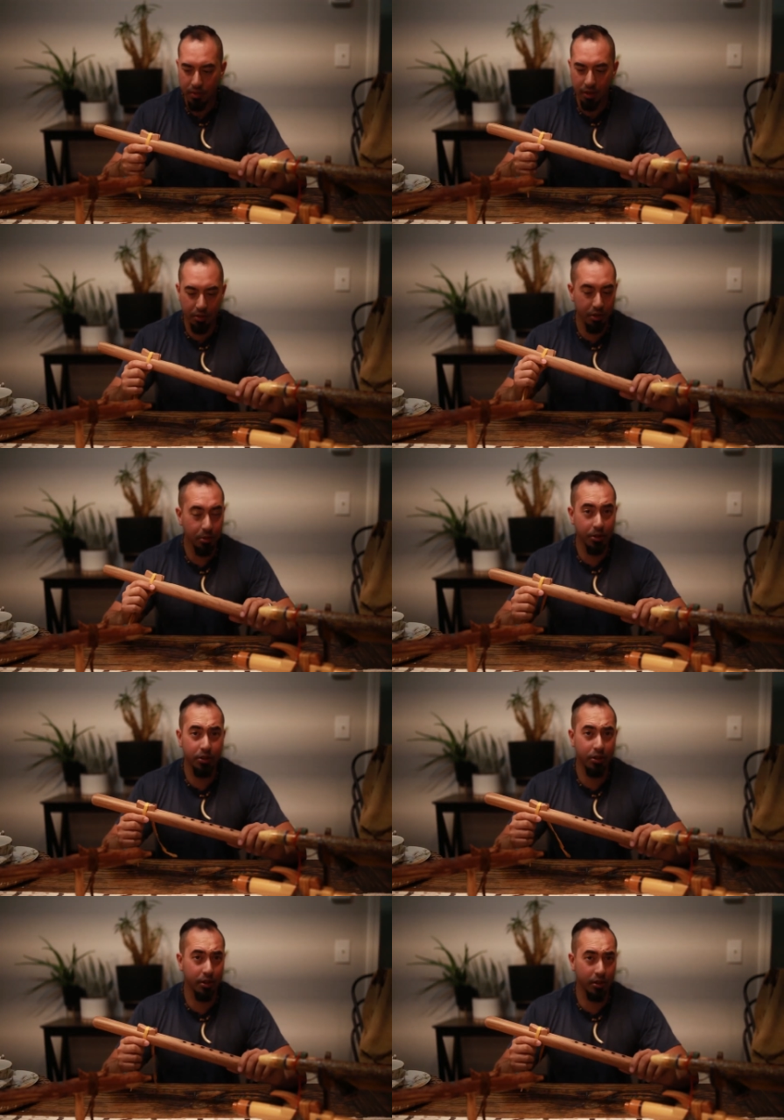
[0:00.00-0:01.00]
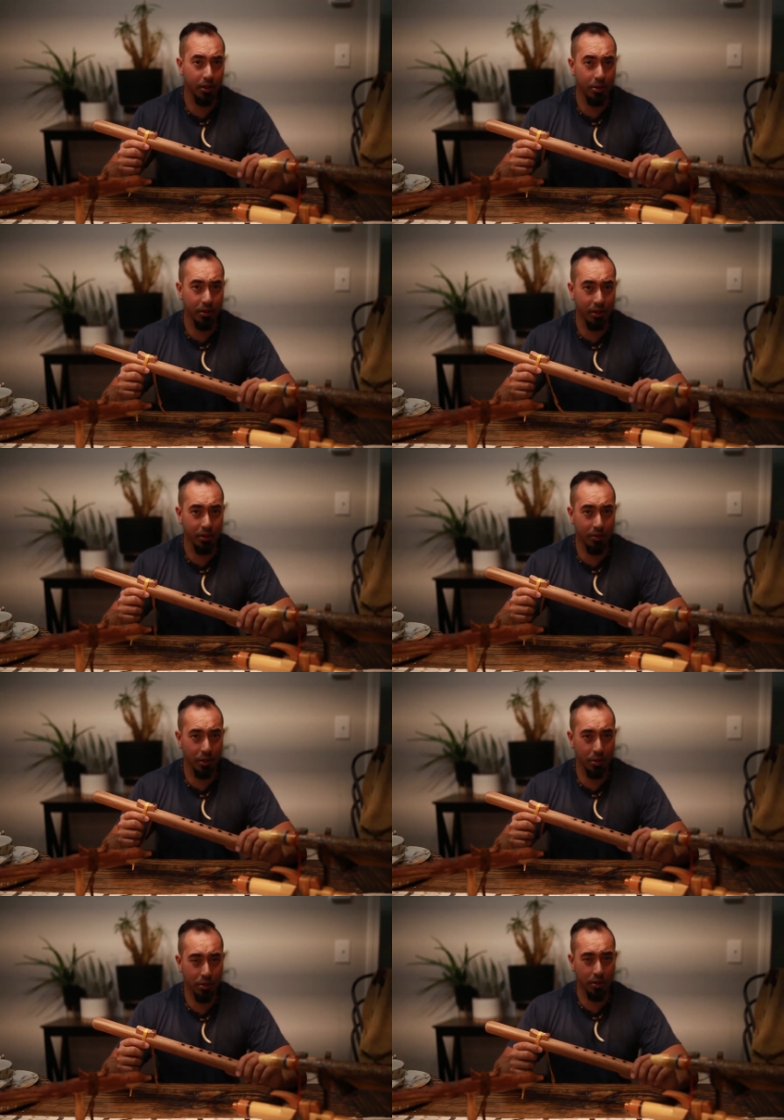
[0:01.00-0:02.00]
There's so much you can do with these
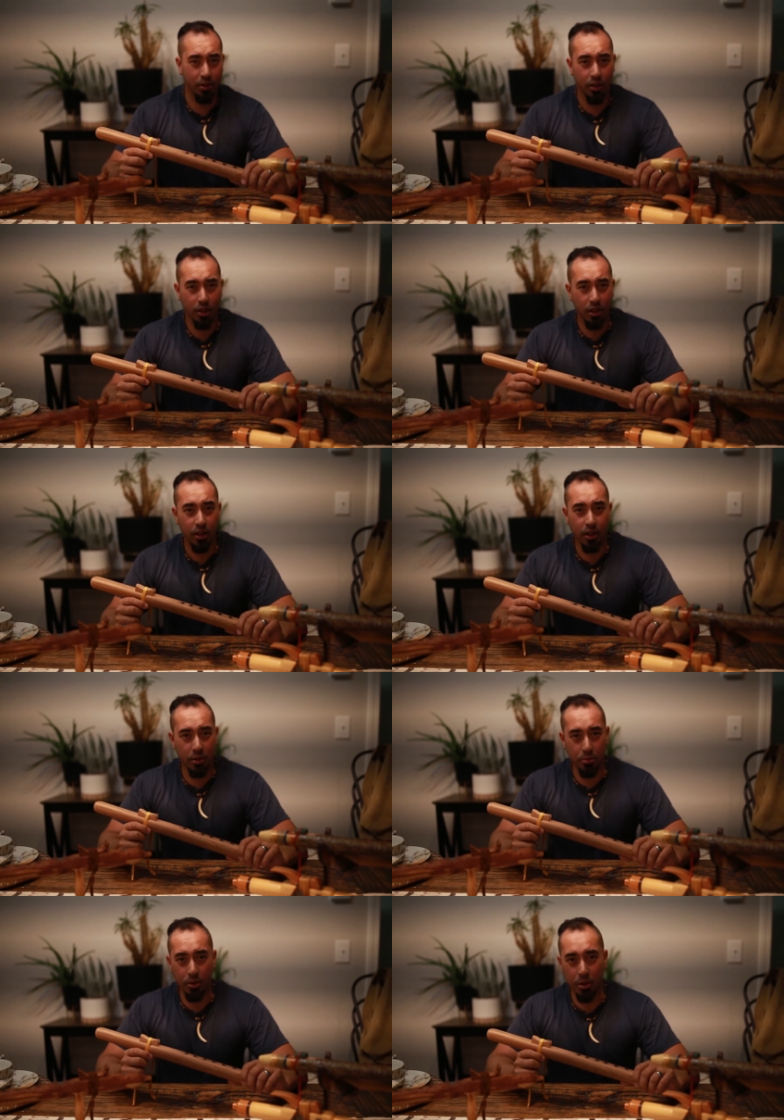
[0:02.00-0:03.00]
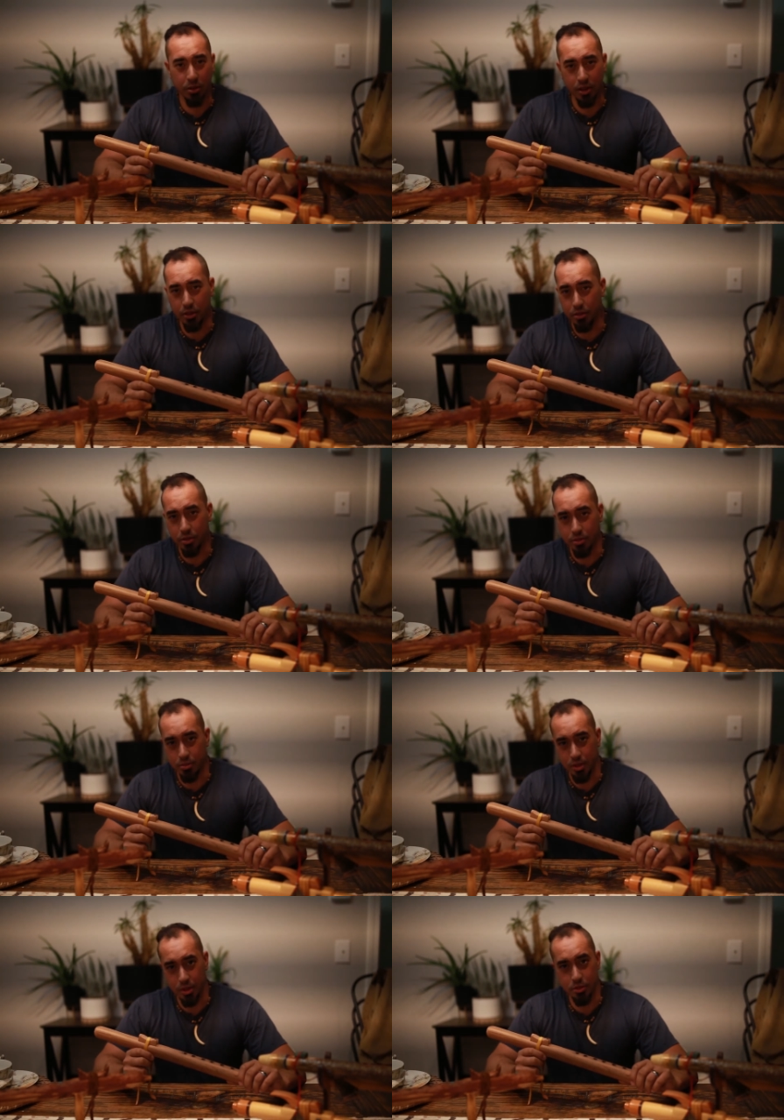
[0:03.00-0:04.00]
flutes. You can play with other
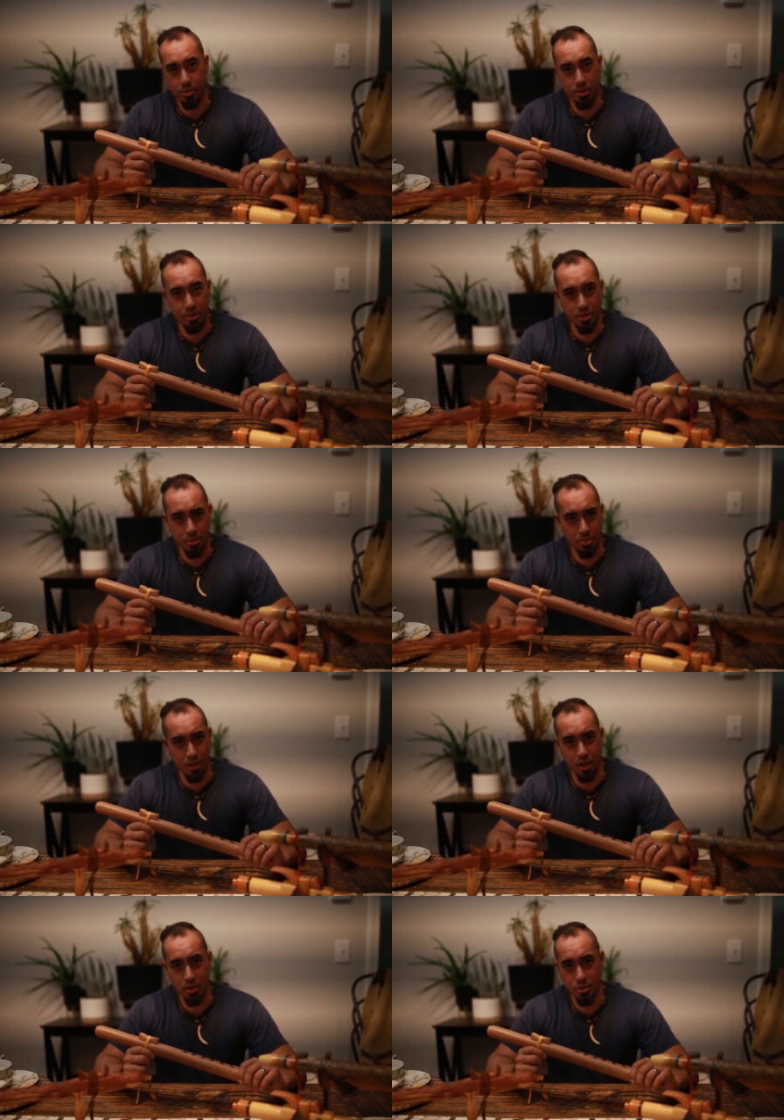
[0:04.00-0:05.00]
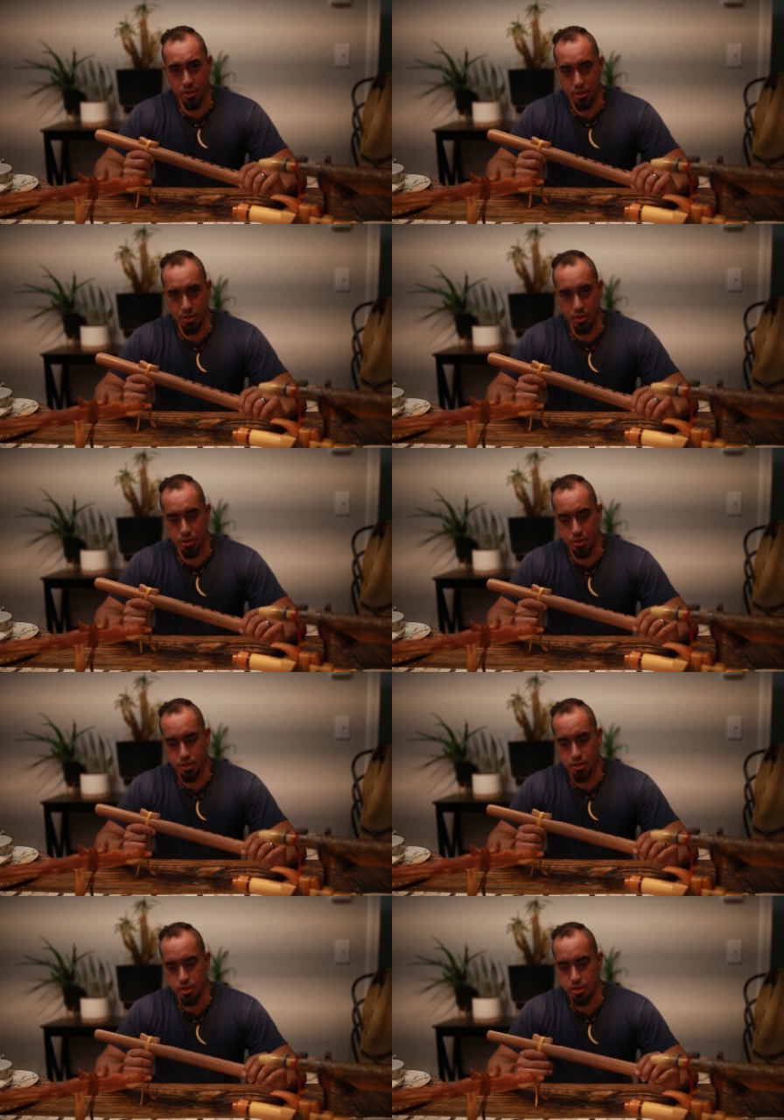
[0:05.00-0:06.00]
instruments like piano and guitar.
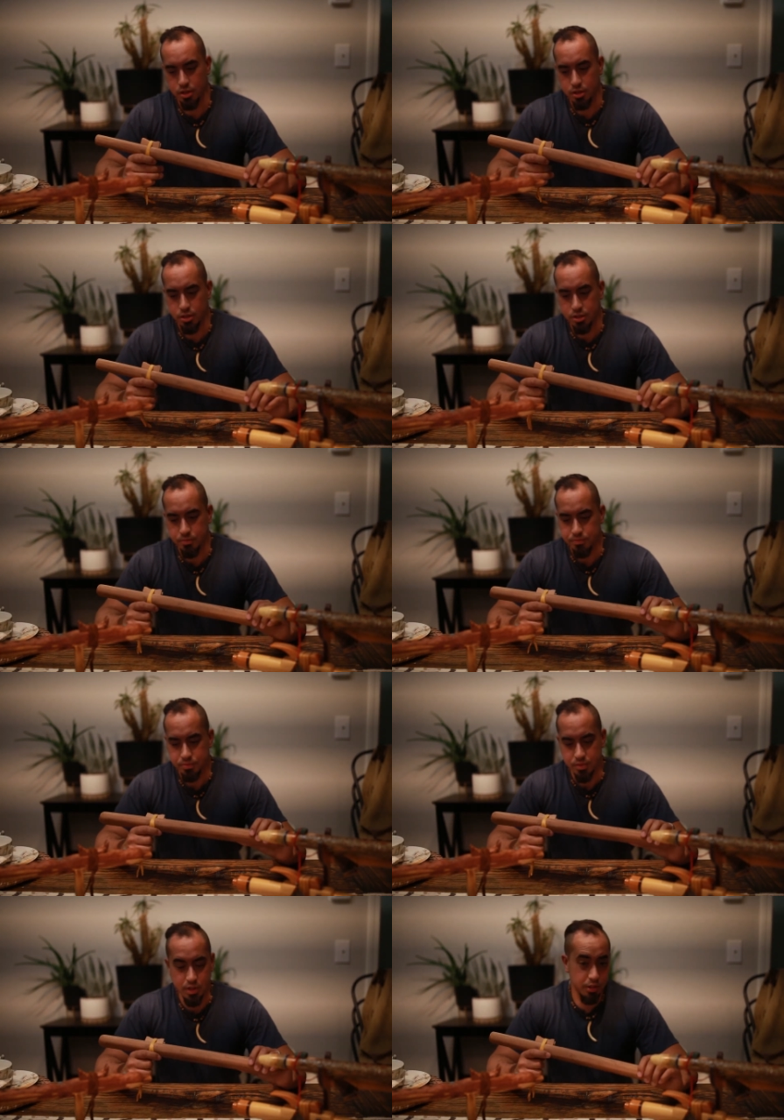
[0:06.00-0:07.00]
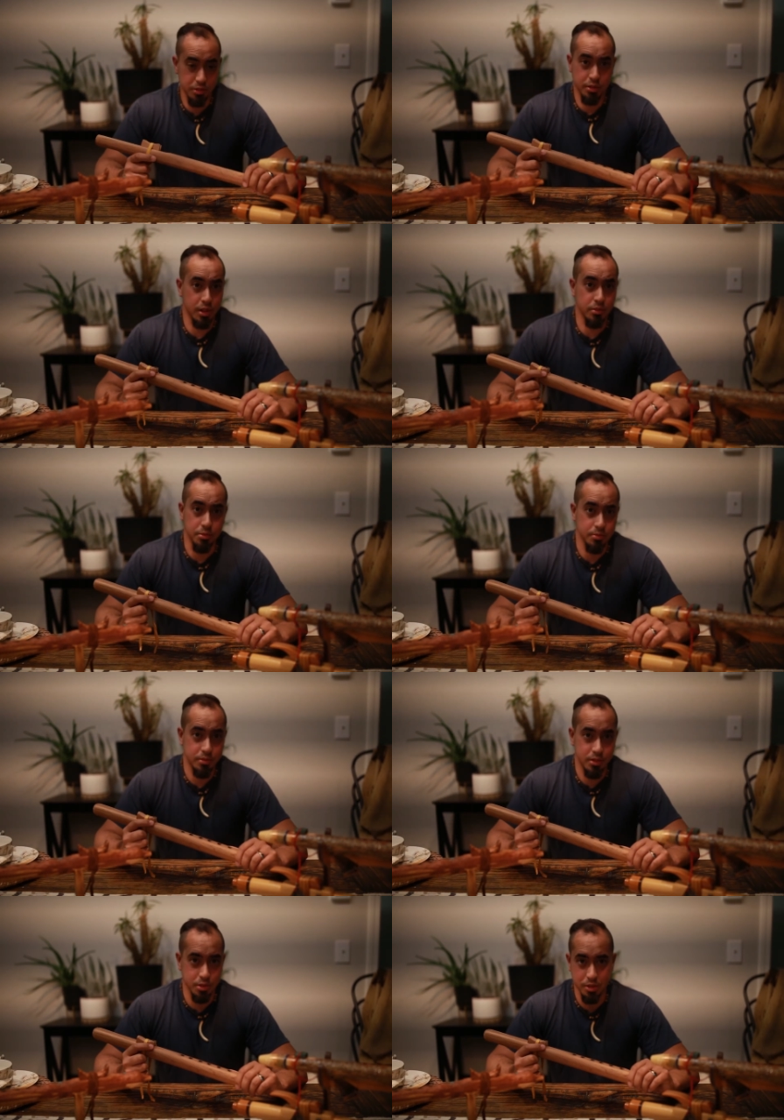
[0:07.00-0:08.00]
I just love them.
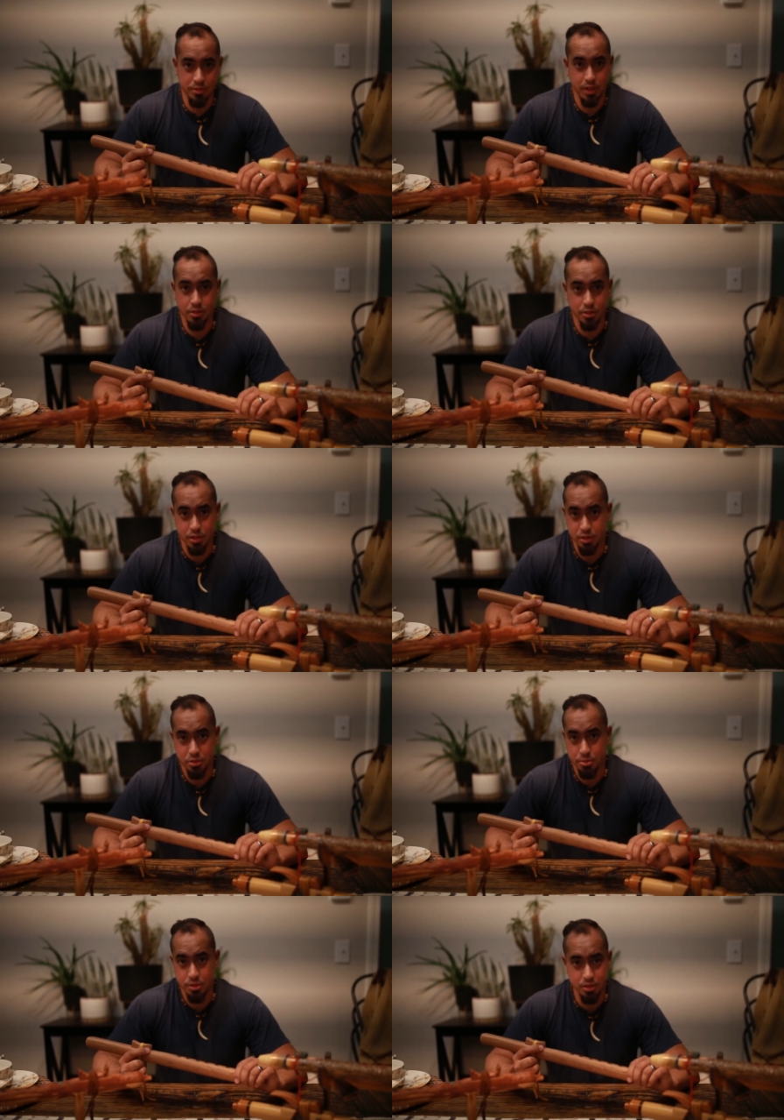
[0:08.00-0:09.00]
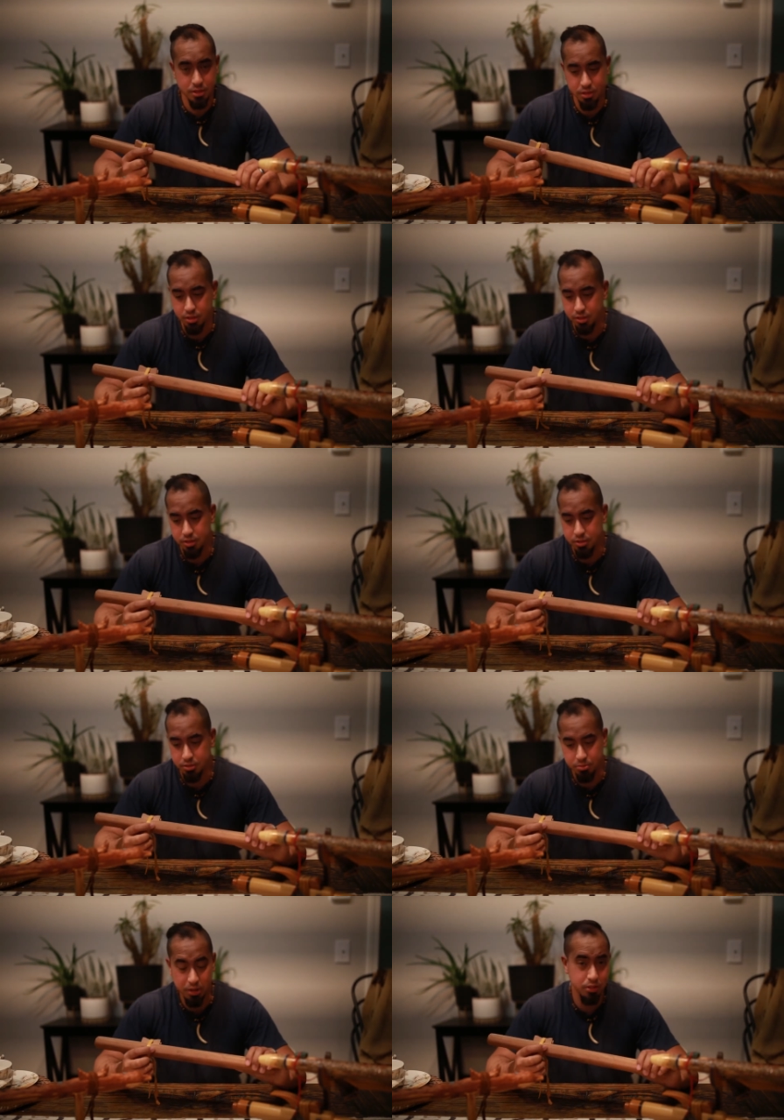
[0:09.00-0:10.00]
They're my favorite instrument. That's
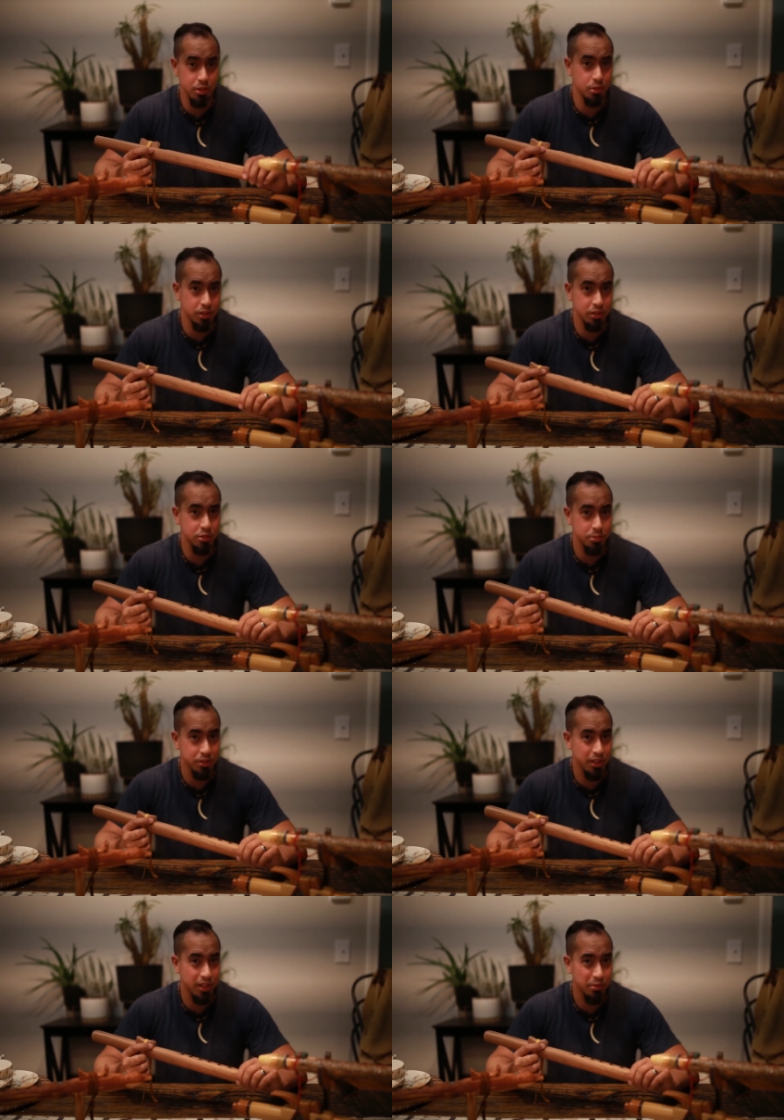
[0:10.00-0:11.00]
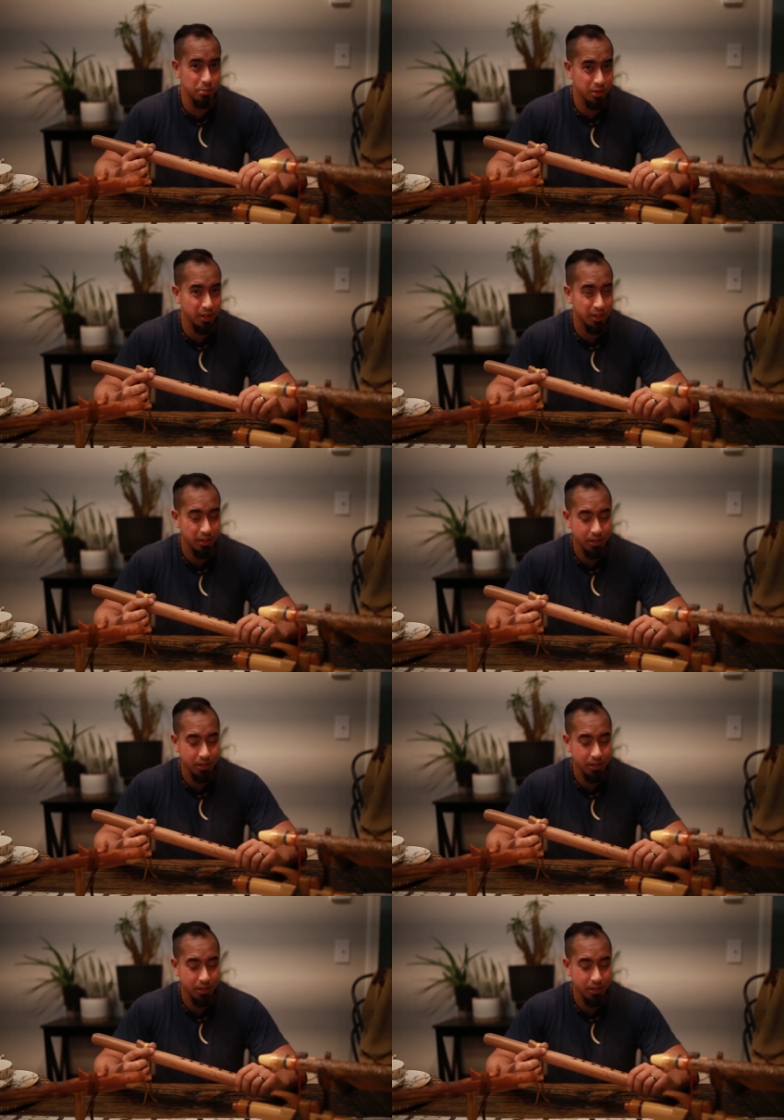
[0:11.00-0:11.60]
about the only instrument that I can play.